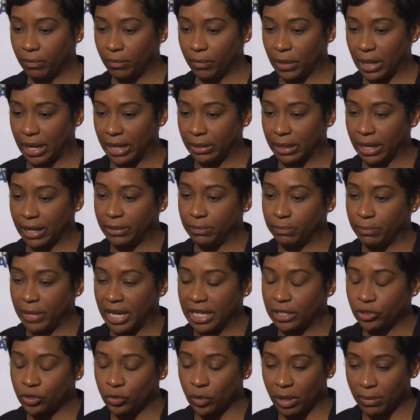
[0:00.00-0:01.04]
I
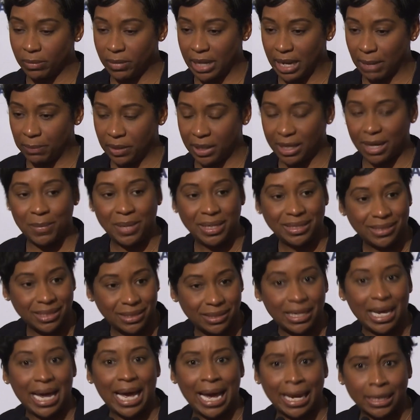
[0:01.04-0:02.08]
make sure I'm not becoming
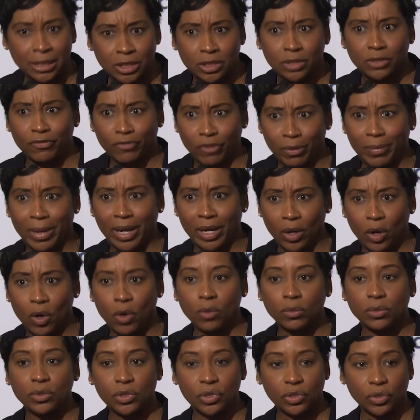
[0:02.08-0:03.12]
detached from my
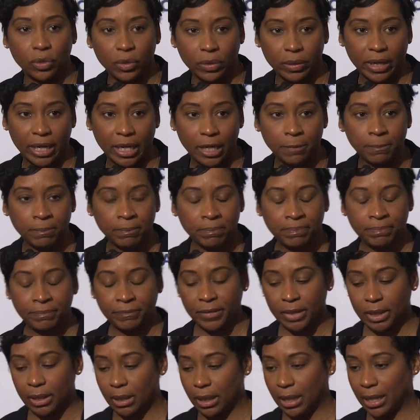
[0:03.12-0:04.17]
own story.
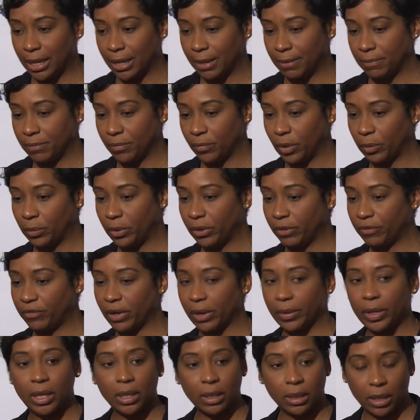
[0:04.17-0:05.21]
But we were
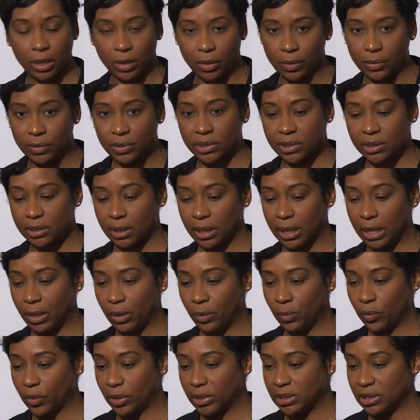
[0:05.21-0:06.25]
very close,
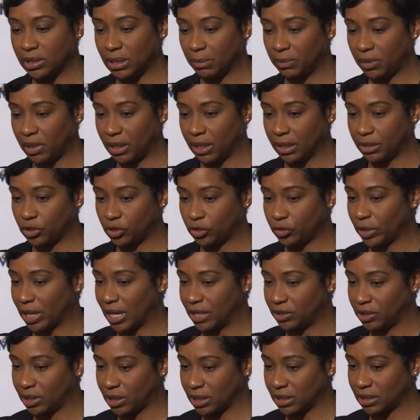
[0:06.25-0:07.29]
and when something as
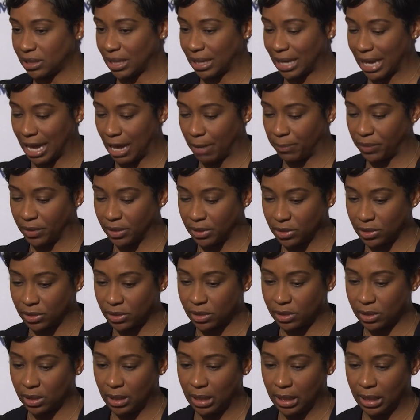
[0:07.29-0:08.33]
tragic as that
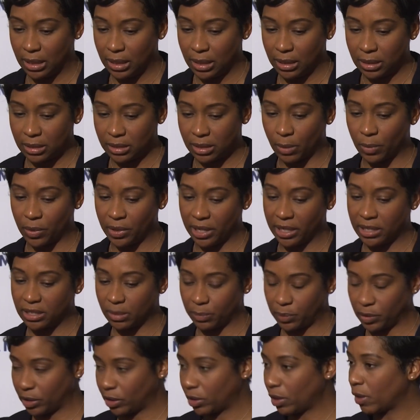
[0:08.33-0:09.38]
happens, someone ends
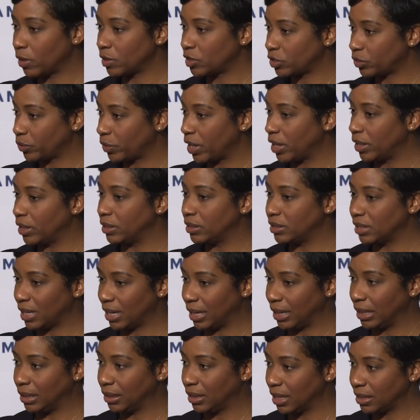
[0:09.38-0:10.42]
up incarcerated,
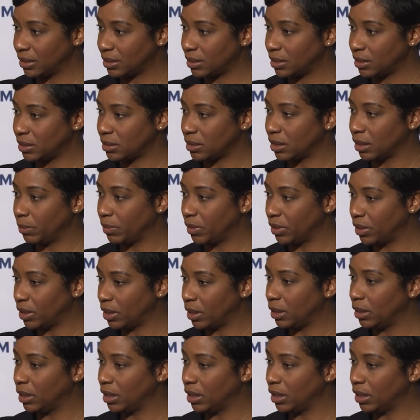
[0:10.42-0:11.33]
dying in that system, and then